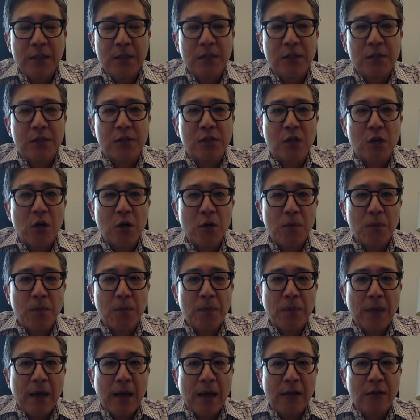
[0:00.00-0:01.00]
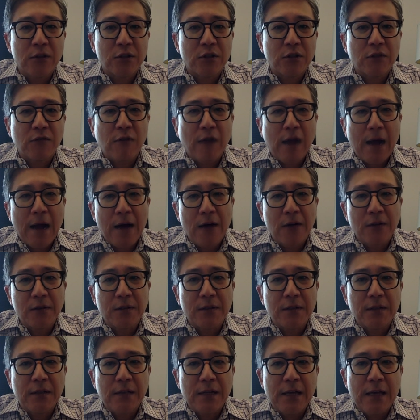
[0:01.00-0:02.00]
So I looked
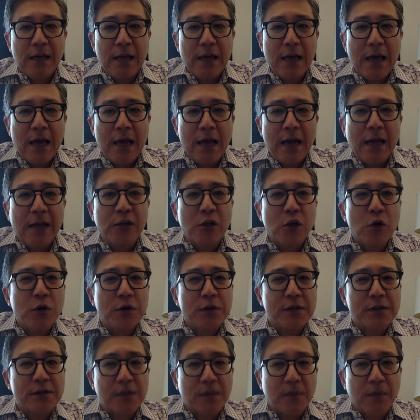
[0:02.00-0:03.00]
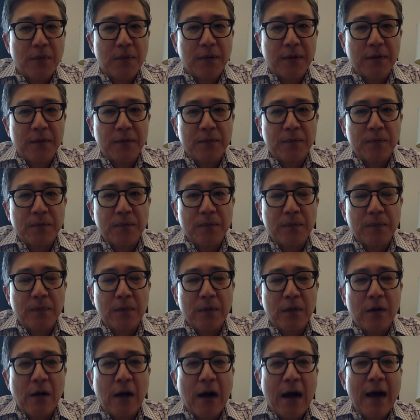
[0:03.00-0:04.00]
around and I noticed something.
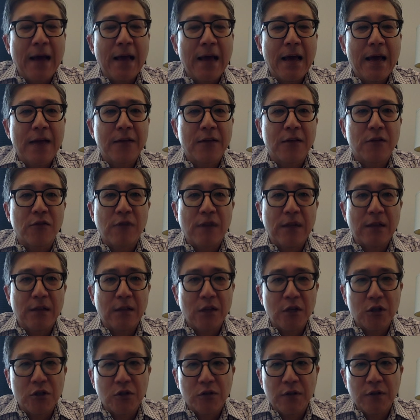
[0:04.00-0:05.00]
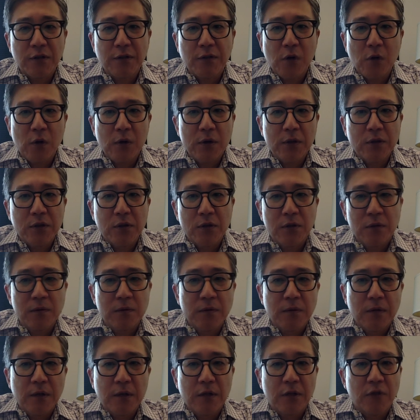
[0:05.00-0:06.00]
You know, I had the great luxury of going
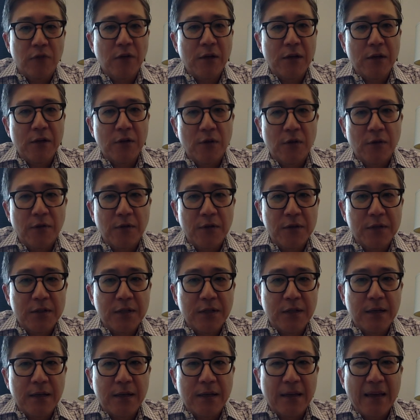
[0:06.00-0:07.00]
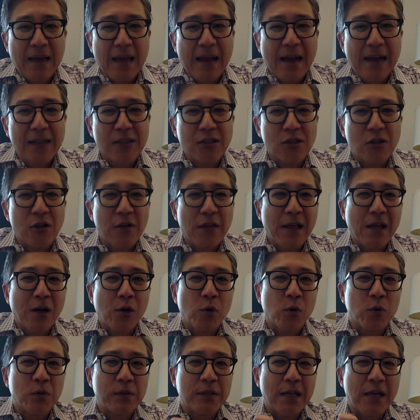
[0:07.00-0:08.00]
to a great university, and I saw that
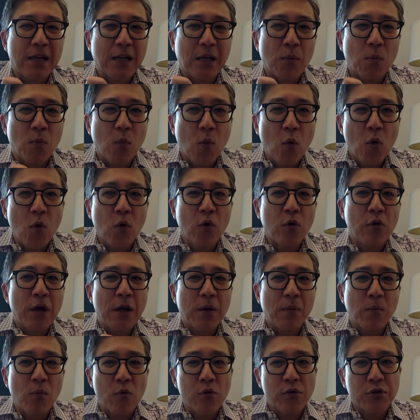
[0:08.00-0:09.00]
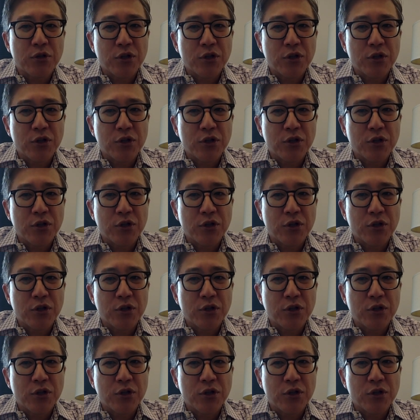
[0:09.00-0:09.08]
it was getting more and more